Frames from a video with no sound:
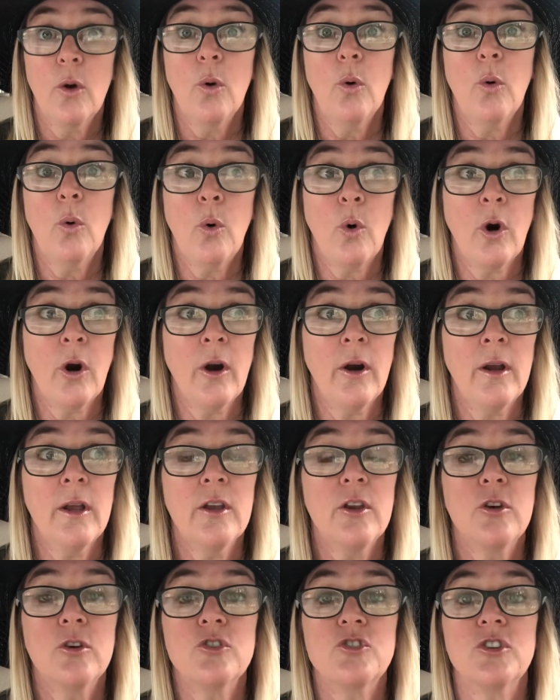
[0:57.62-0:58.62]
Or
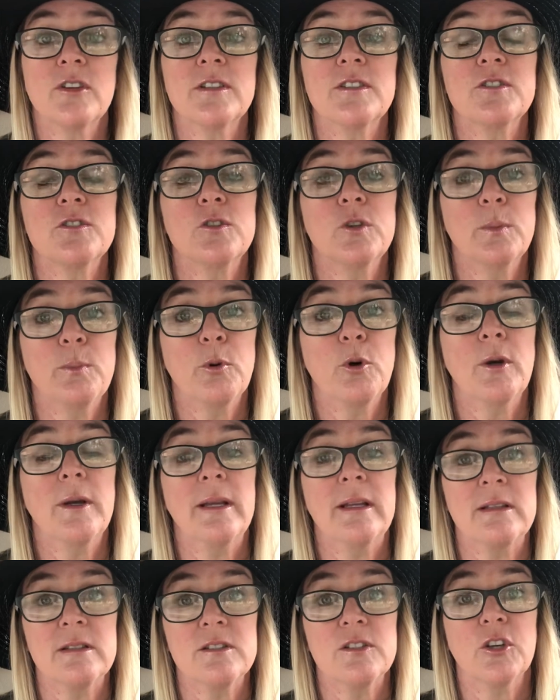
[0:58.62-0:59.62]
you're just super
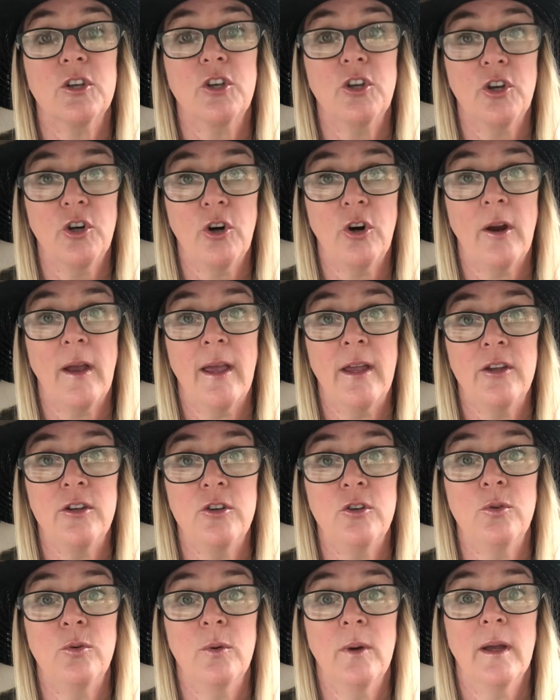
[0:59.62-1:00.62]
insecure and
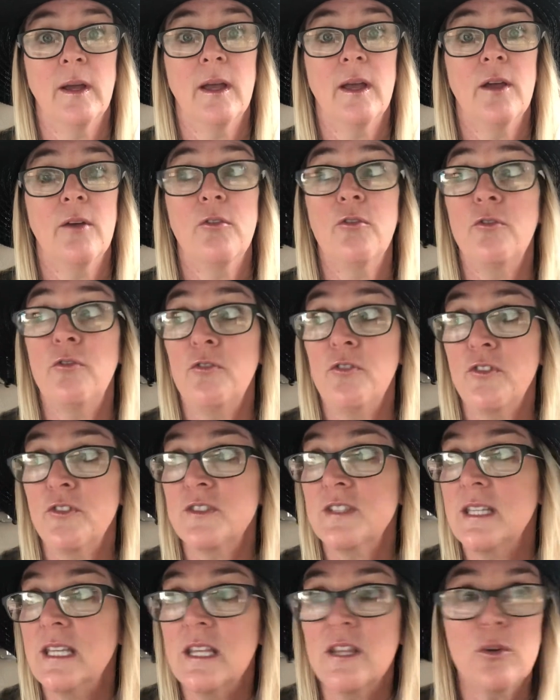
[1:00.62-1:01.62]
you
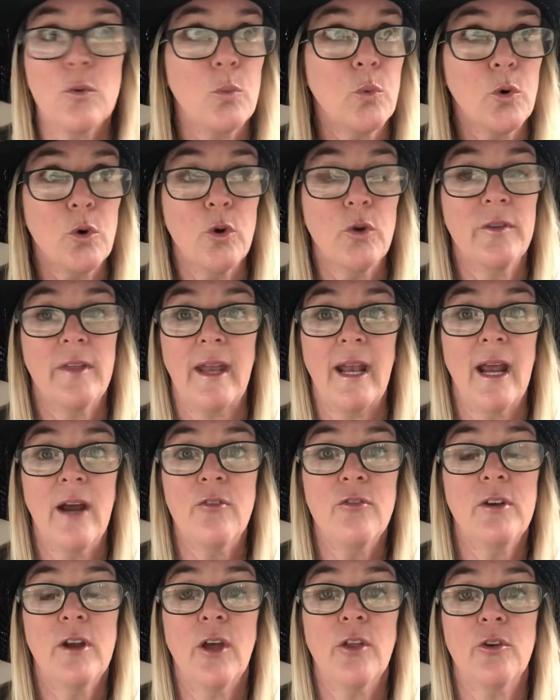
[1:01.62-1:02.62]
see the world that
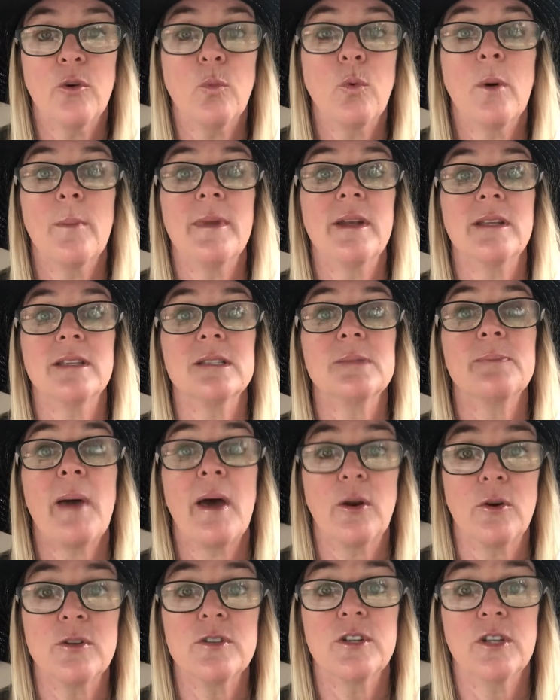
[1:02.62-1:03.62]
every other woman is
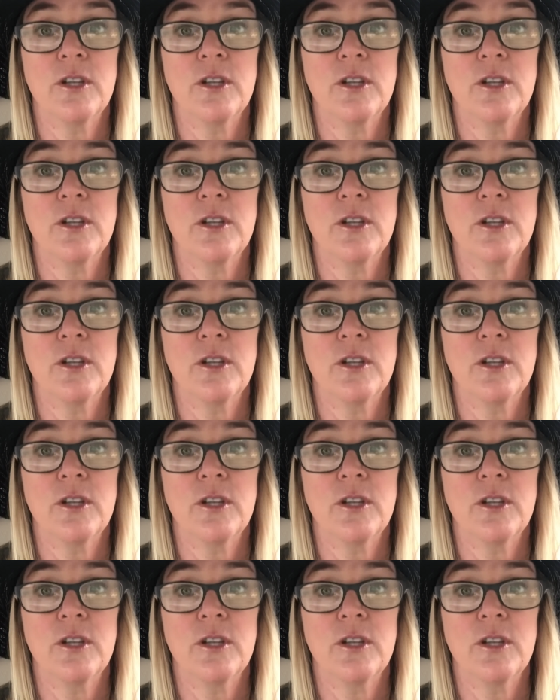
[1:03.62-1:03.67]
better